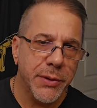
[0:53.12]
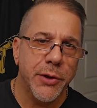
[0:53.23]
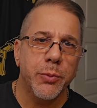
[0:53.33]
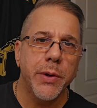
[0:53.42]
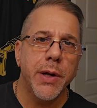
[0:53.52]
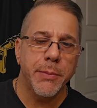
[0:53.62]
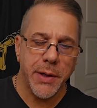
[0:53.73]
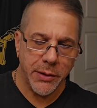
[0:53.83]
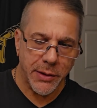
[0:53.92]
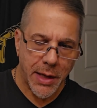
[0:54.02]
with this one, I'm going
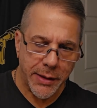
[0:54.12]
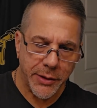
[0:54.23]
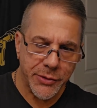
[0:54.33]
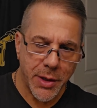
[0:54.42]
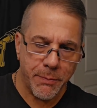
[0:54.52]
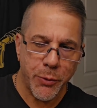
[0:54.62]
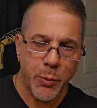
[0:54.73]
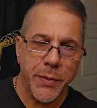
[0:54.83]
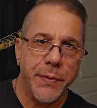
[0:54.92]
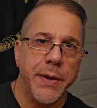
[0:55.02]
to line us up
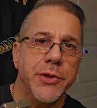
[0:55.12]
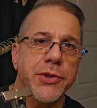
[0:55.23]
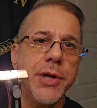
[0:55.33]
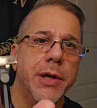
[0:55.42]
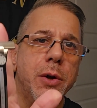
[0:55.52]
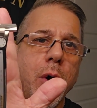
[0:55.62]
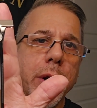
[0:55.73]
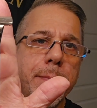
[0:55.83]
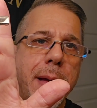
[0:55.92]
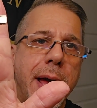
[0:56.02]
with the Schick
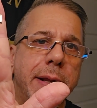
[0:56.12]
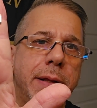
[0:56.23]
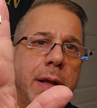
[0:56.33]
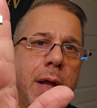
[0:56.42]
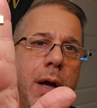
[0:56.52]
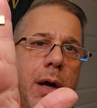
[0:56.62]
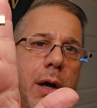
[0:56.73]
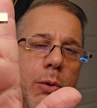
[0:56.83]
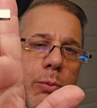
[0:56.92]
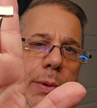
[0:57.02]
Automatic.
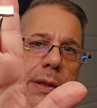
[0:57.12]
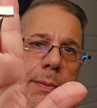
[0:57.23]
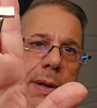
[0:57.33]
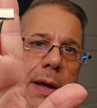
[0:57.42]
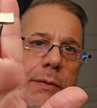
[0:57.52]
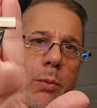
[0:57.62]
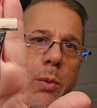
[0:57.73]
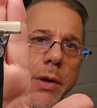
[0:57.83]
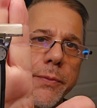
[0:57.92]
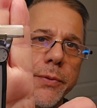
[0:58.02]
Really been having a
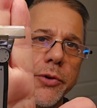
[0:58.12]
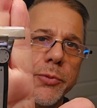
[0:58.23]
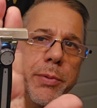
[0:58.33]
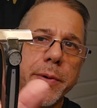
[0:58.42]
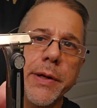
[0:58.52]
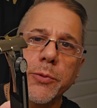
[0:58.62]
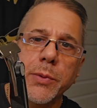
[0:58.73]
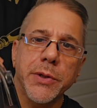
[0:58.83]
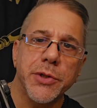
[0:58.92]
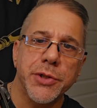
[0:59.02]
wonderful experience
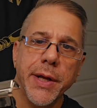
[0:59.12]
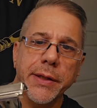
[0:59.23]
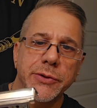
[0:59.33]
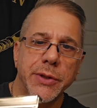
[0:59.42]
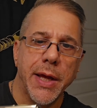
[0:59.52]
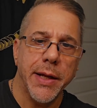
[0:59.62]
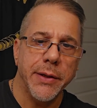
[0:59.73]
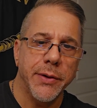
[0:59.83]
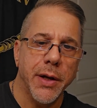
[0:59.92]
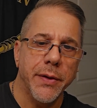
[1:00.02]
with the Schicks,
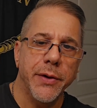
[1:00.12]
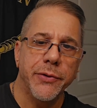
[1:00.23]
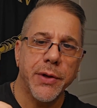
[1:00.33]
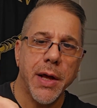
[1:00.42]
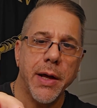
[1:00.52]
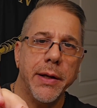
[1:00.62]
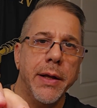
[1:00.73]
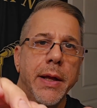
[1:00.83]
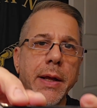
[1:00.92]
and this guy